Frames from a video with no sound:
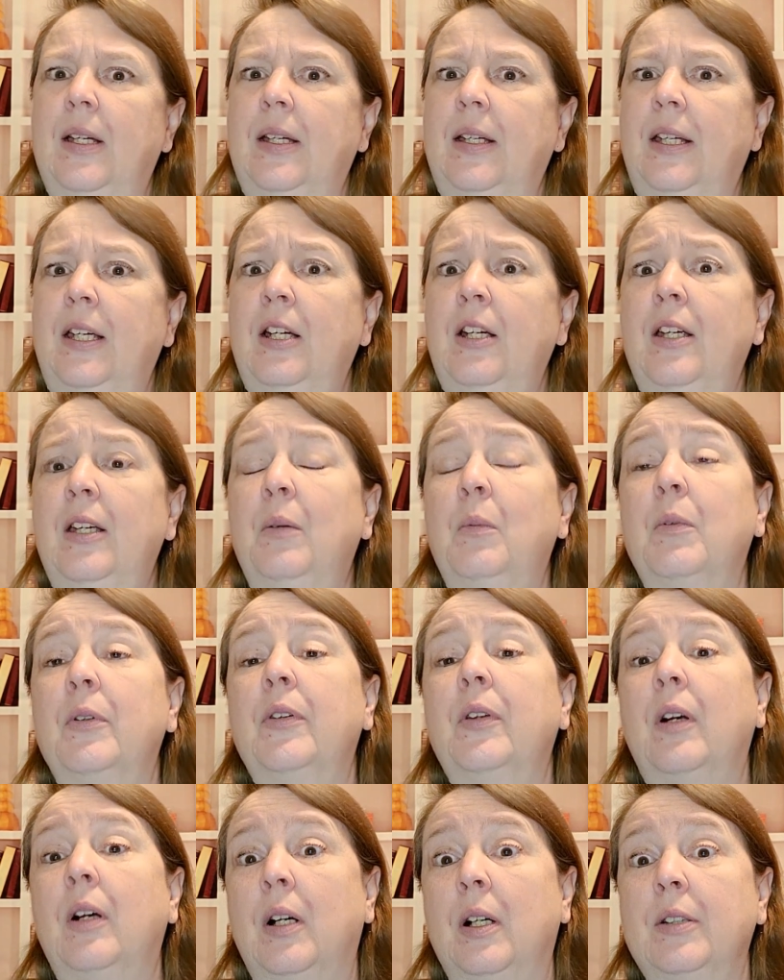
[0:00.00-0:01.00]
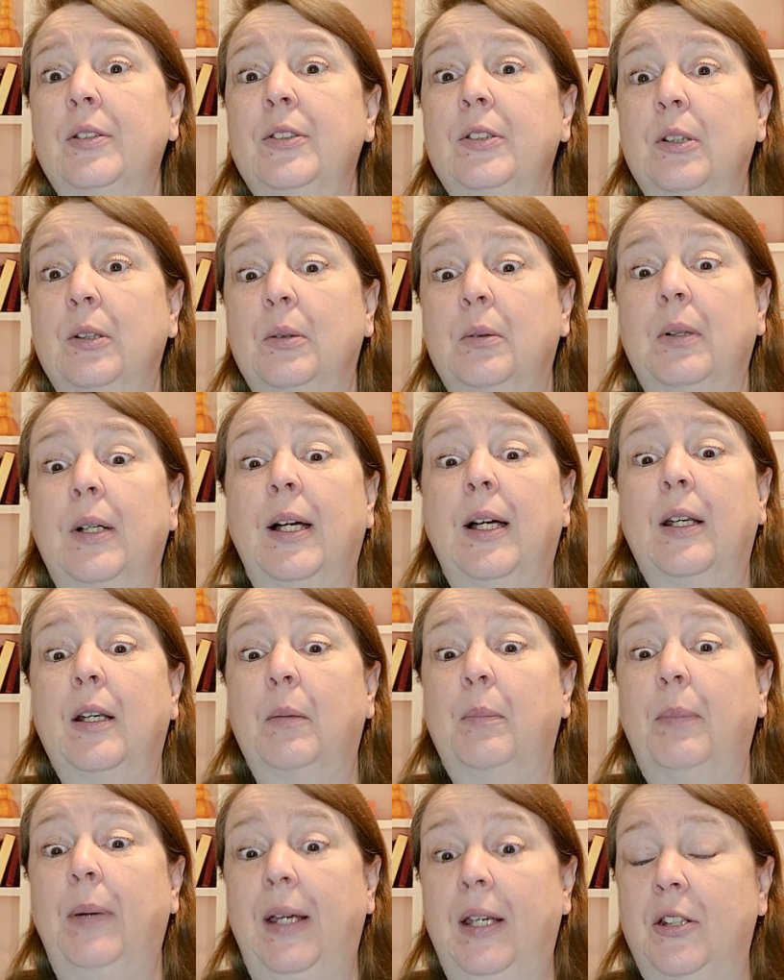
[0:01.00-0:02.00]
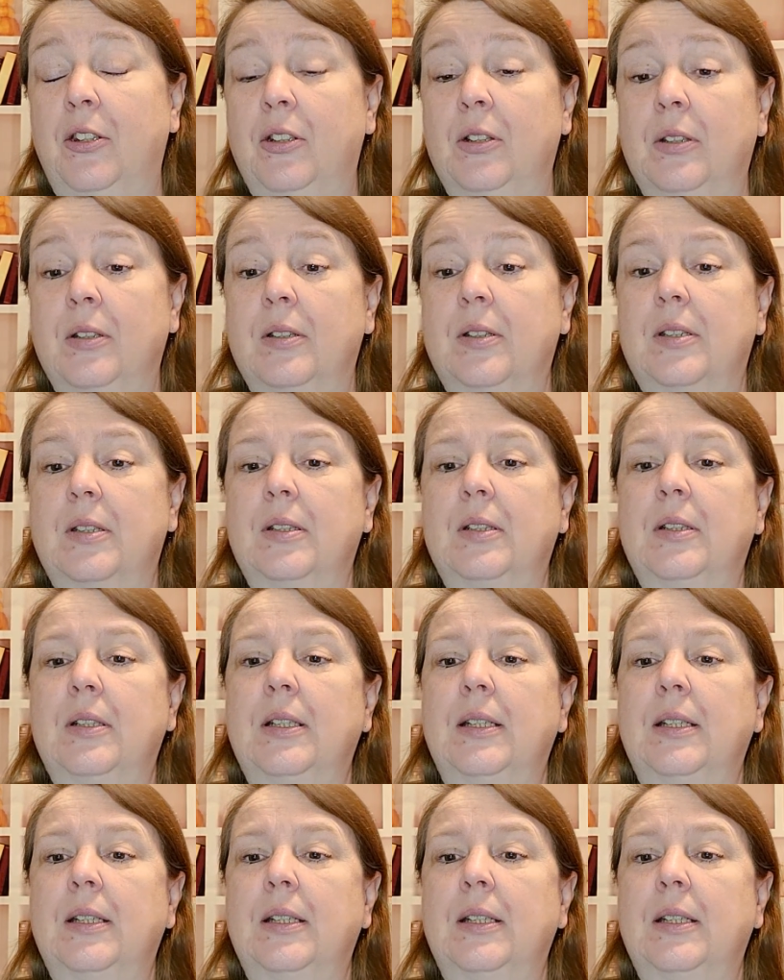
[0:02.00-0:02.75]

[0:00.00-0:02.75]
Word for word: Kirian was also out of patience.